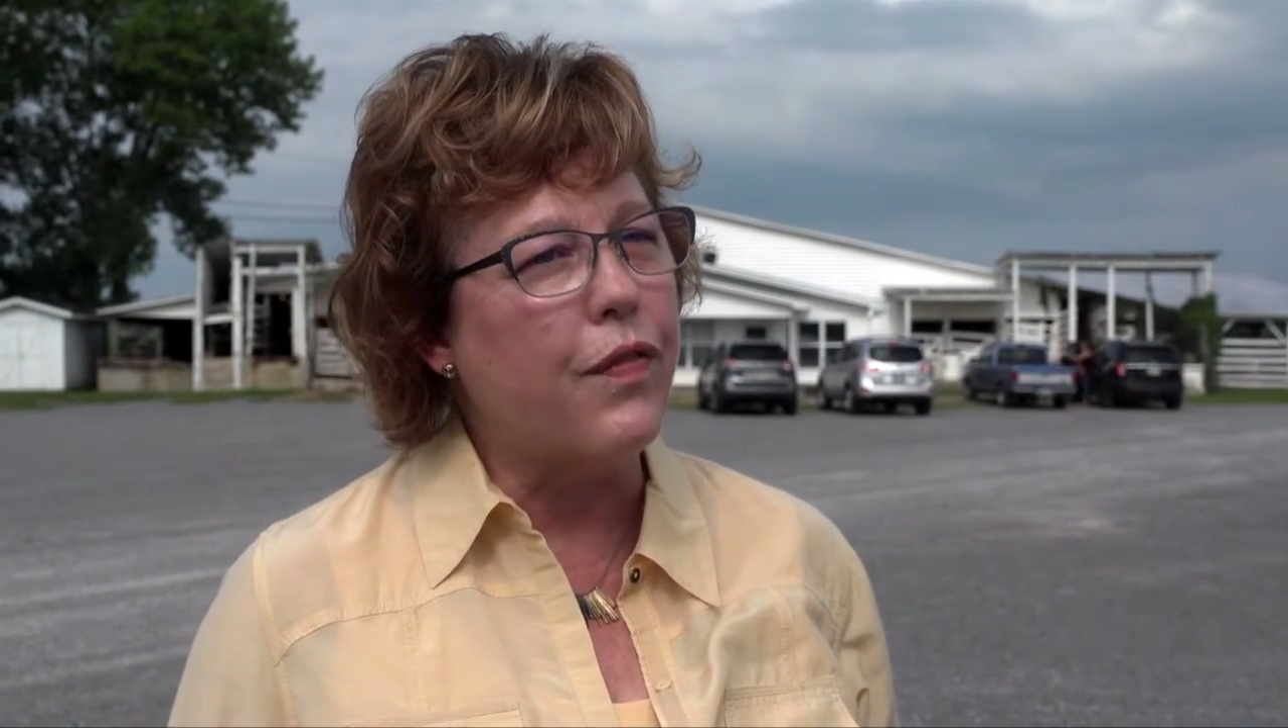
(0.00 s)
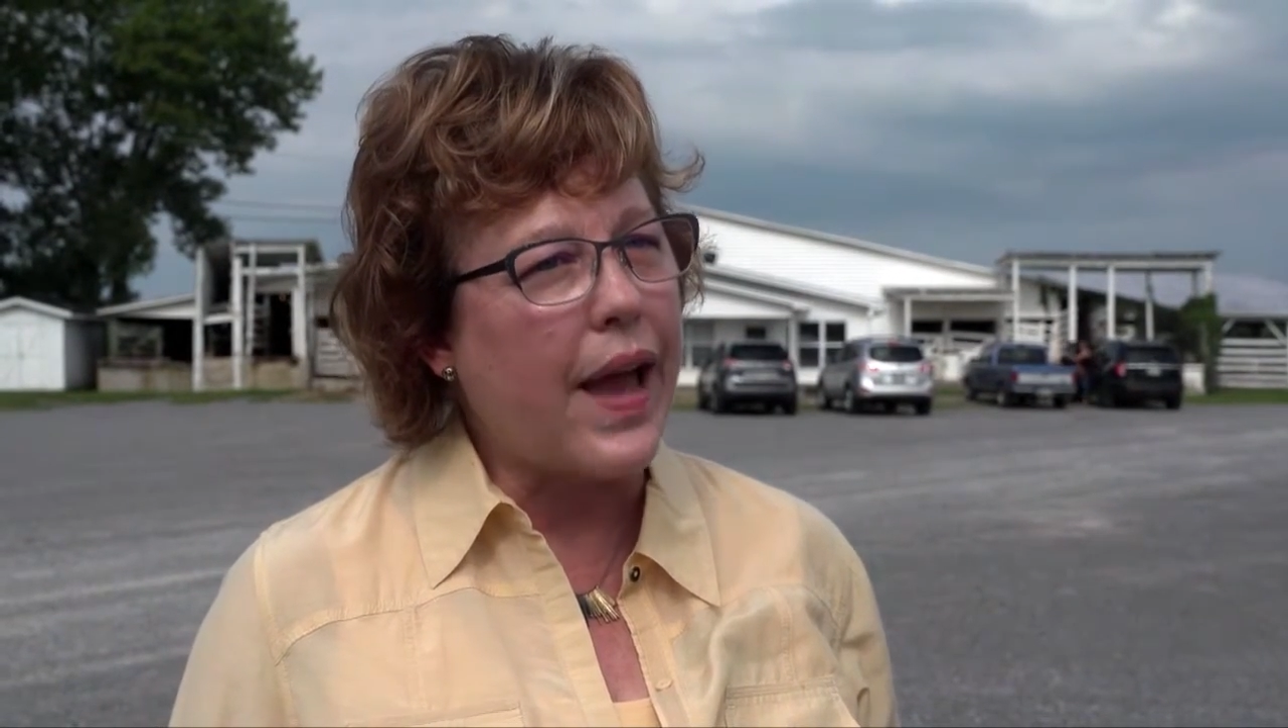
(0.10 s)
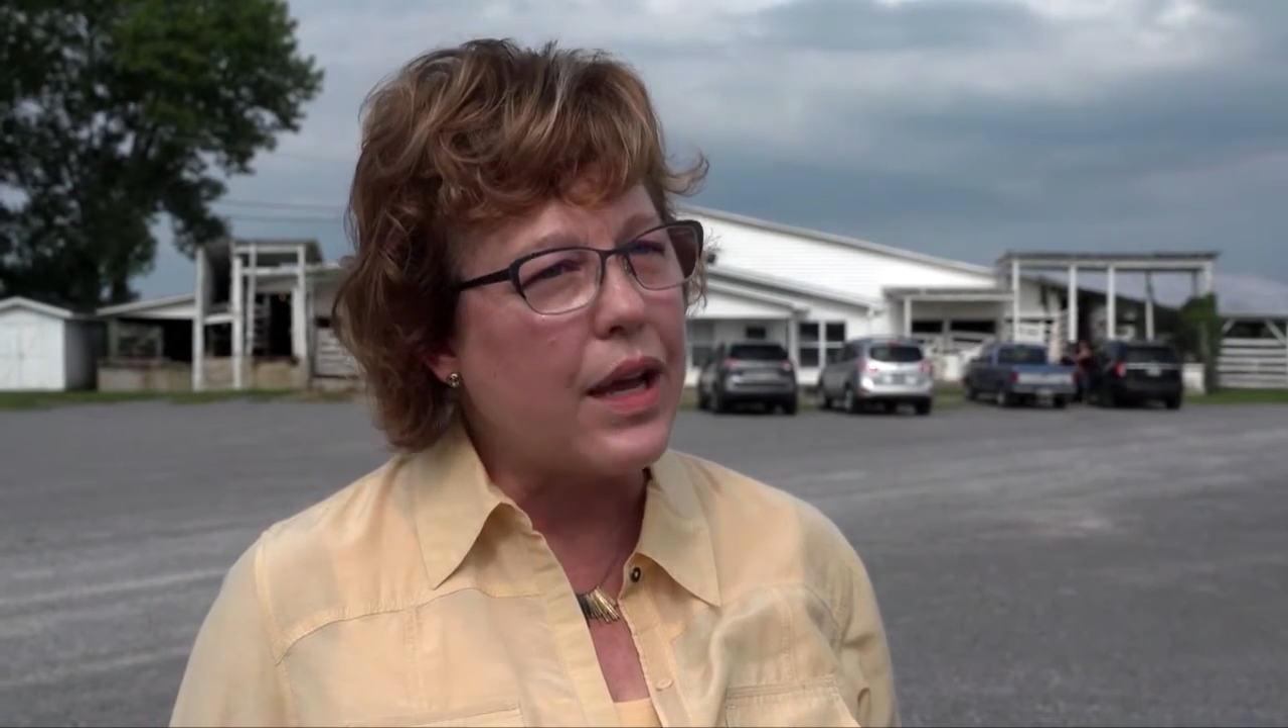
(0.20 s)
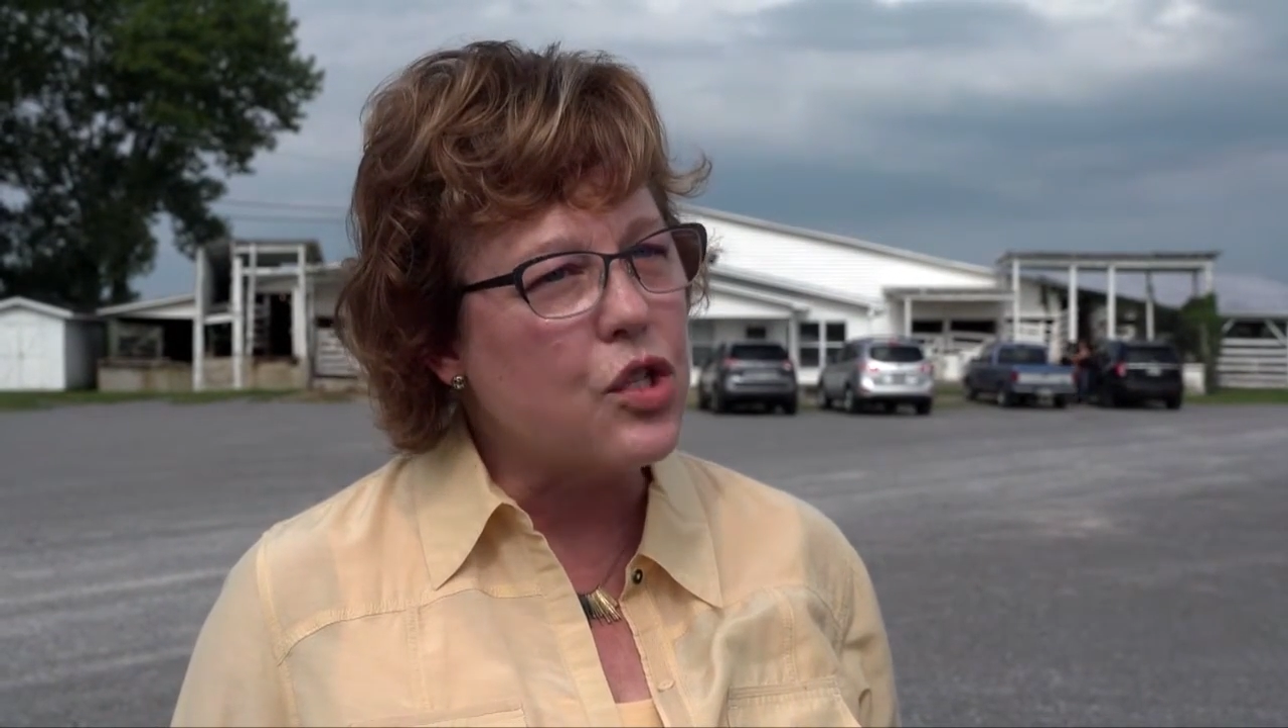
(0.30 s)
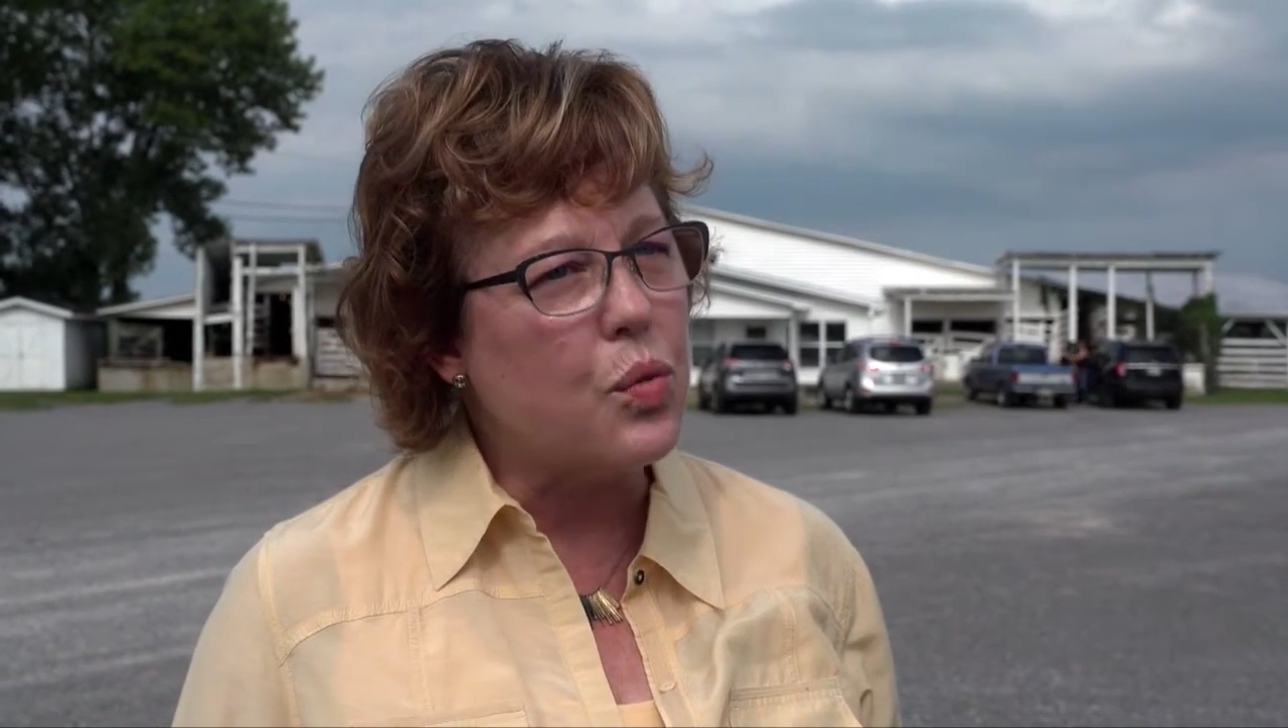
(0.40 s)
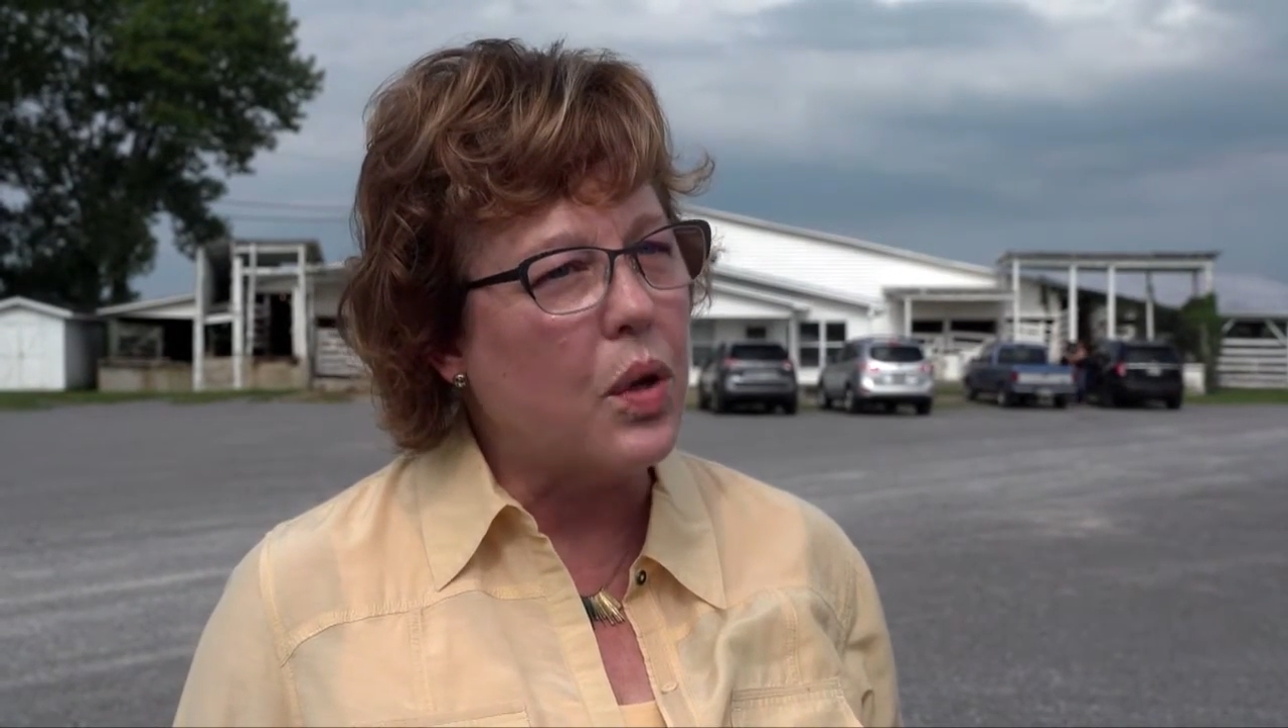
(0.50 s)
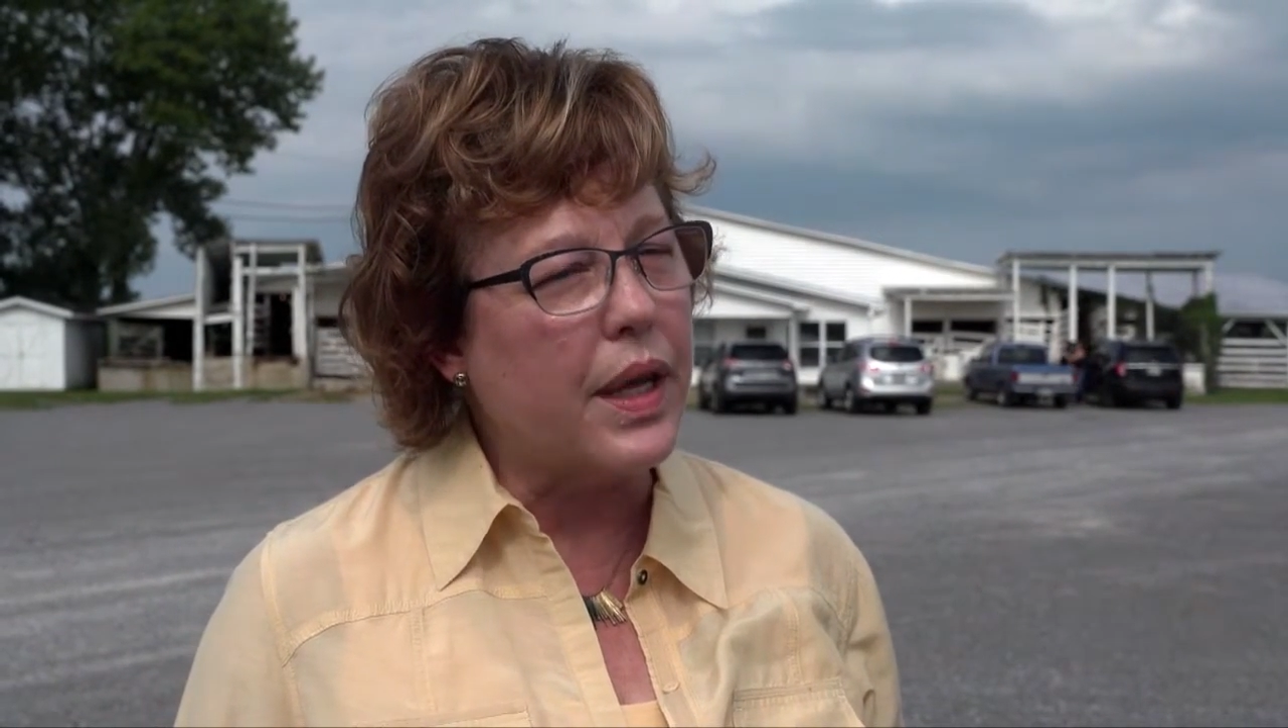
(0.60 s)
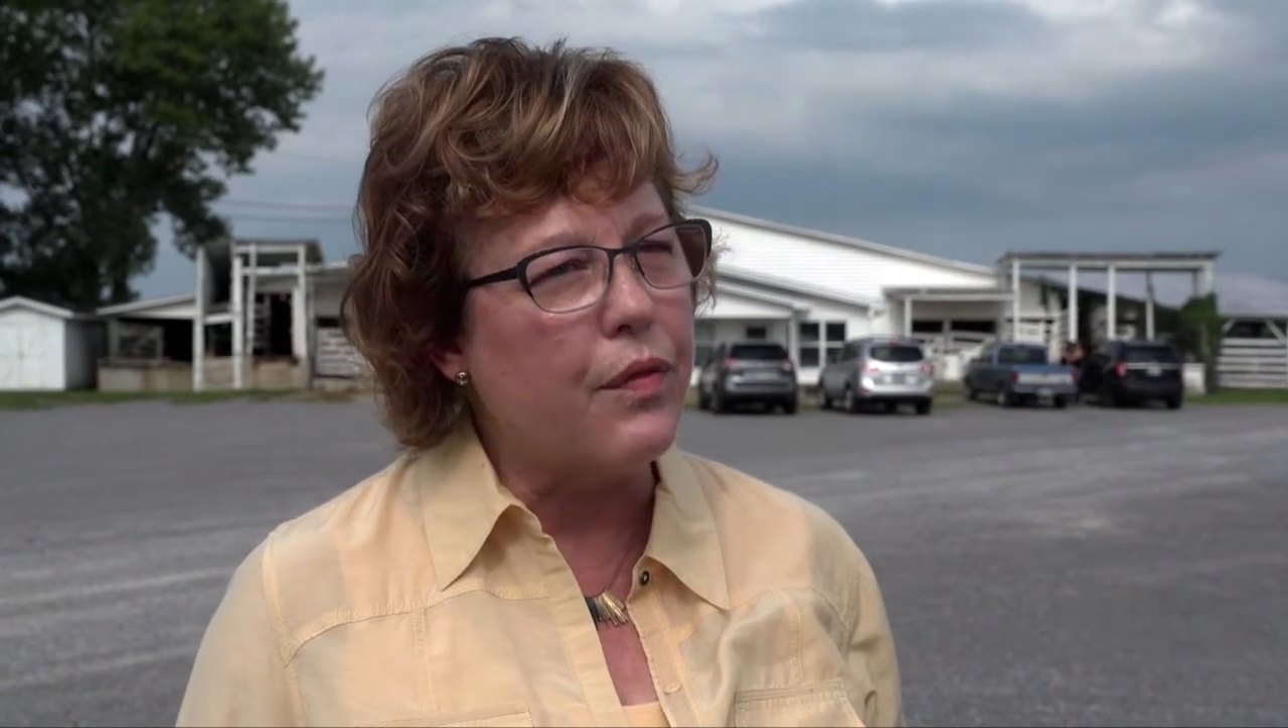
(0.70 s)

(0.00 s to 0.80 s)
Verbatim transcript: factual